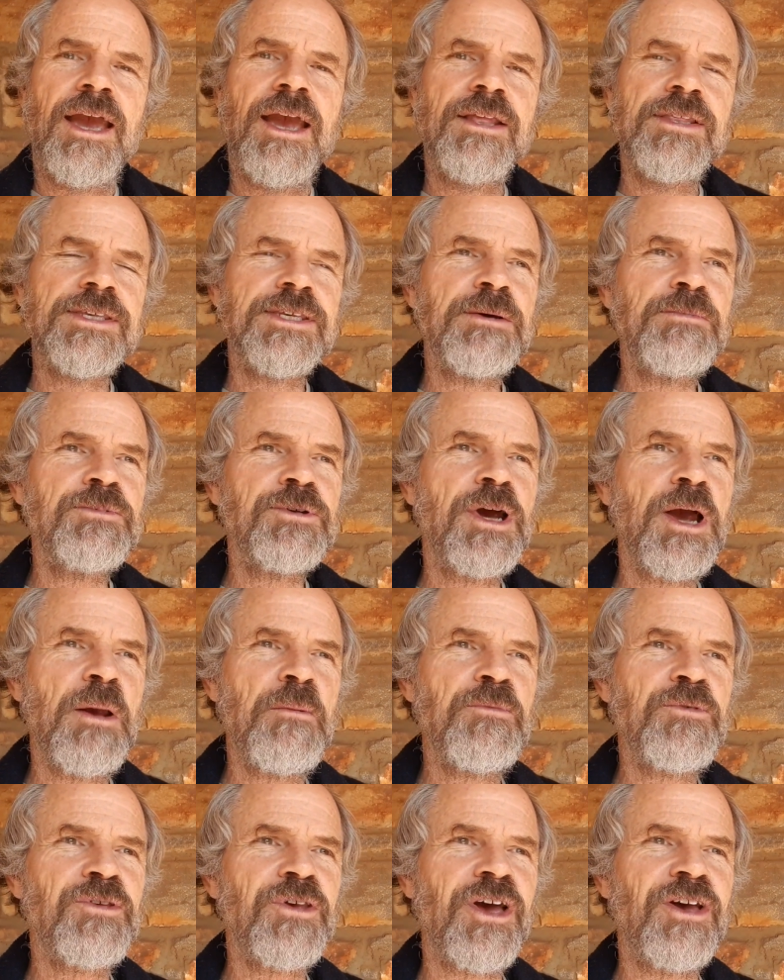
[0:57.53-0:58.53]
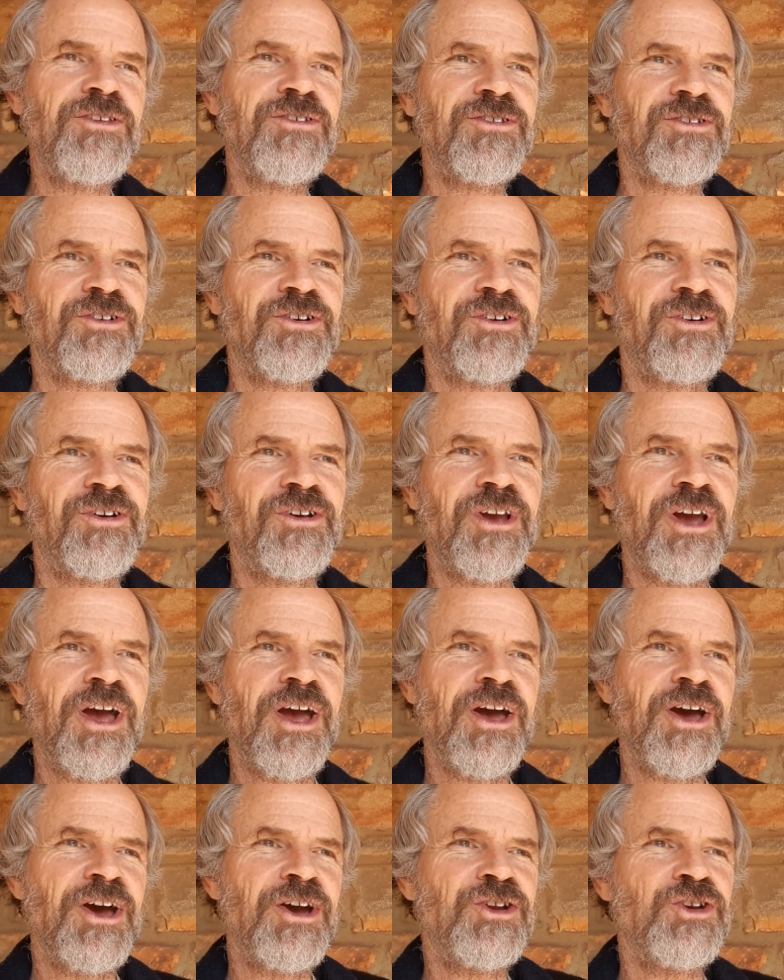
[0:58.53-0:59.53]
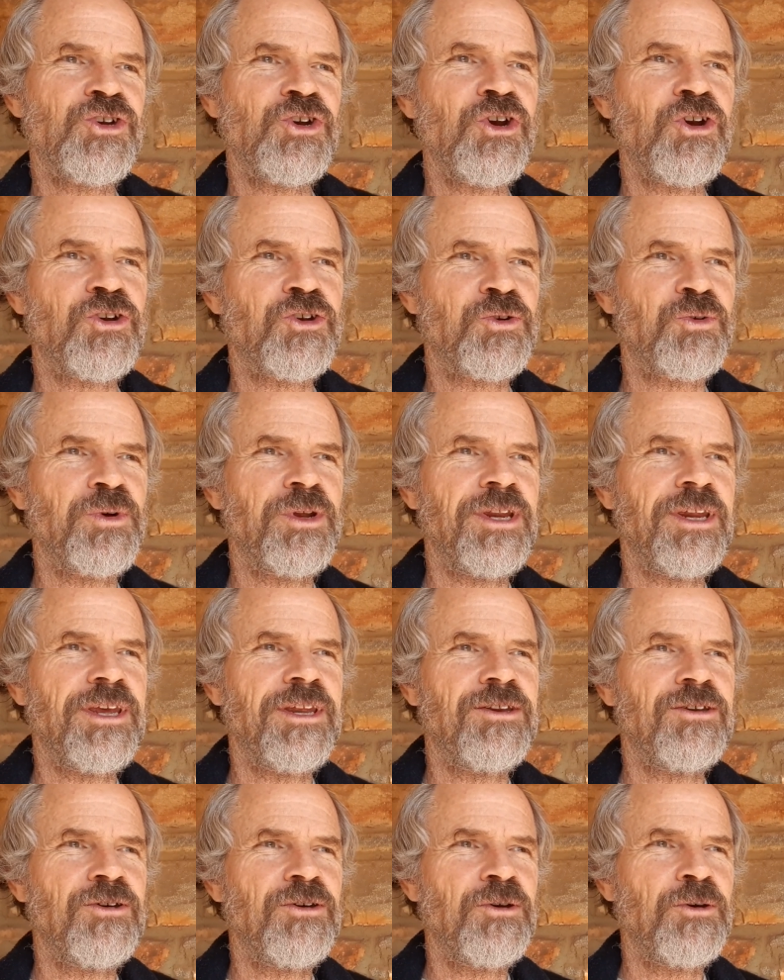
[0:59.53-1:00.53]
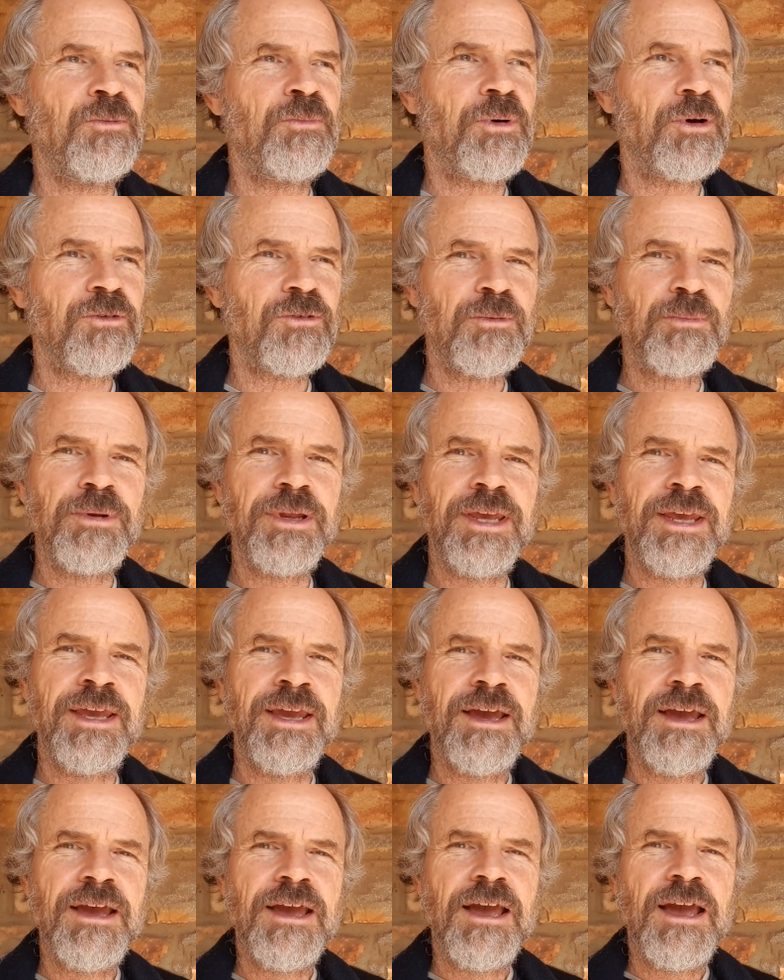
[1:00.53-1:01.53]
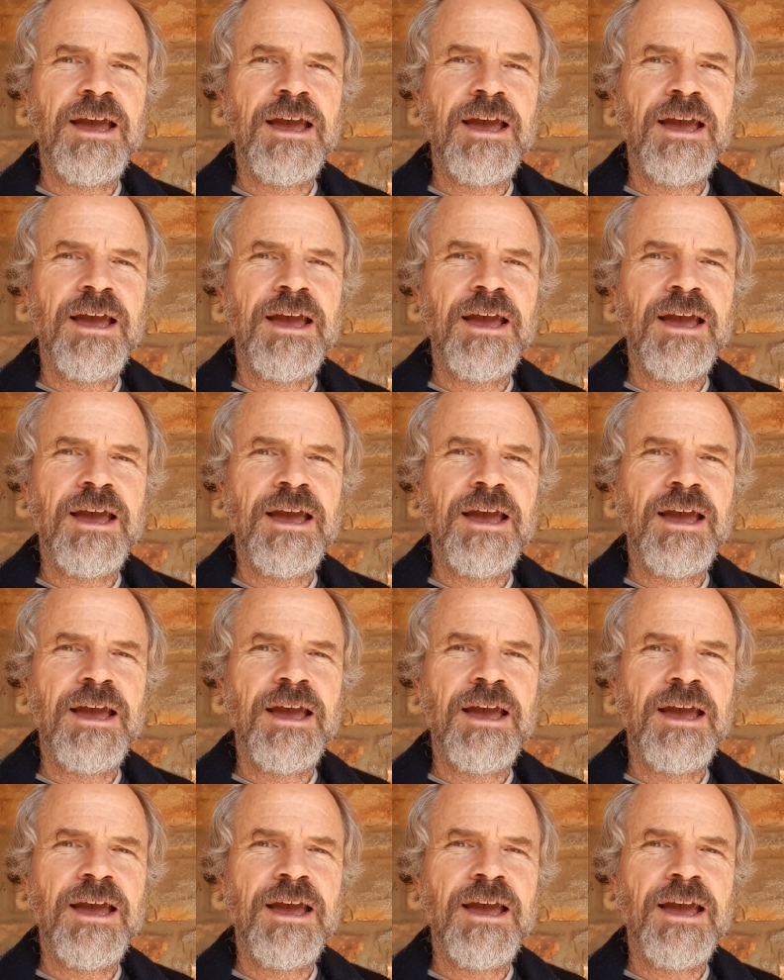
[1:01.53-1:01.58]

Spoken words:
And sometimes as a church, we need to possibly